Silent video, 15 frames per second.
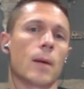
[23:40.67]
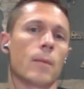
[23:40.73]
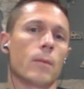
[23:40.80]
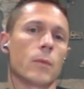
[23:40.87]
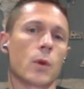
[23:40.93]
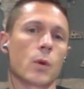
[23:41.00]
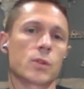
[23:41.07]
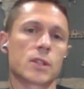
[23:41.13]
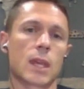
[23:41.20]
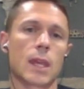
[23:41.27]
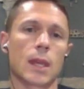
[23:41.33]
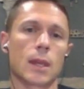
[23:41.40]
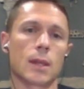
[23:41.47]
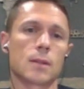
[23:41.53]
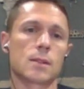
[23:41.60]
those
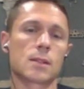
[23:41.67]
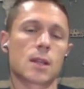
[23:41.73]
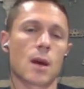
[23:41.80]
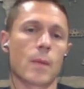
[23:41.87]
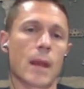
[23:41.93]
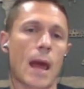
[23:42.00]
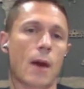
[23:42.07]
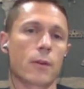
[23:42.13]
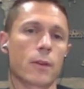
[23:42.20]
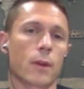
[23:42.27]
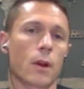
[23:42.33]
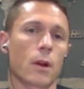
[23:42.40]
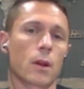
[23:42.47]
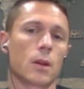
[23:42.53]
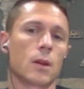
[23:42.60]
kids coming out of
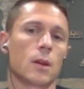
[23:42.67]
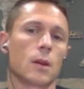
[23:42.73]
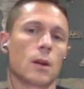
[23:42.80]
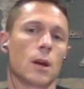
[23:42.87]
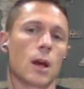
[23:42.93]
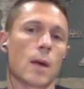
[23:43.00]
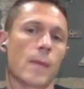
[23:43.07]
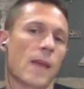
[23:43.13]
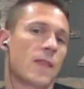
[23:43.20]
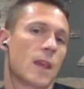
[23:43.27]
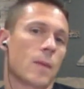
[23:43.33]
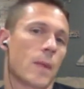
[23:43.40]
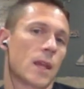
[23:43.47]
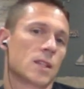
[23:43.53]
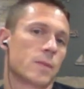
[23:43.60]
there, I
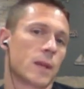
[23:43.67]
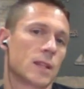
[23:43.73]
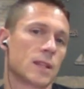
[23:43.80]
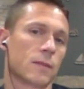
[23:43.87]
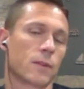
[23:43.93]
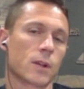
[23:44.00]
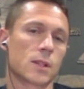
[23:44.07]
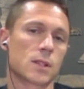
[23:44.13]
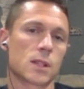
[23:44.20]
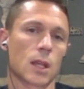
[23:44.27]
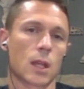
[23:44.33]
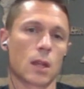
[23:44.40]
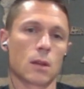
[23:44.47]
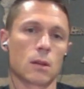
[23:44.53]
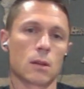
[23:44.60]
think it makes a big difference.
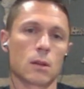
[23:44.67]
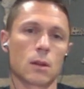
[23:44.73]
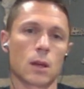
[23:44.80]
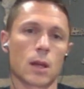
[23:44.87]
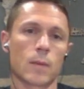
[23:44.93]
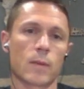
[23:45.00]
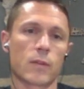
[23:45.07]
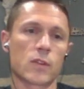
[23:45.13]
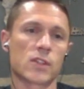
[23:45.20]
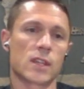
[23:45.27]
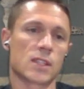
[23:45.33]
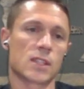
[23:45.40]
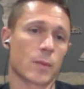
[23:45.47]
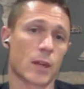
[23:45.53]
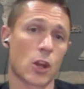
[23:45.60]
And if you
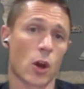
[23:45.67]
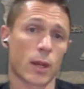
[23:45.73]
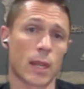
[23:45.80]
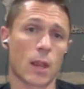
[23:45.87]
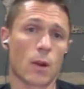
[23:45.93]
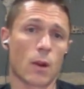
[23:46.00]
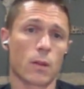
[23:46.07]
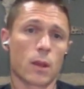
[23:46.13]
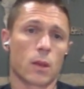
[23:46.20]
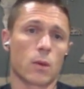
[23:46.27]
see somebody on here that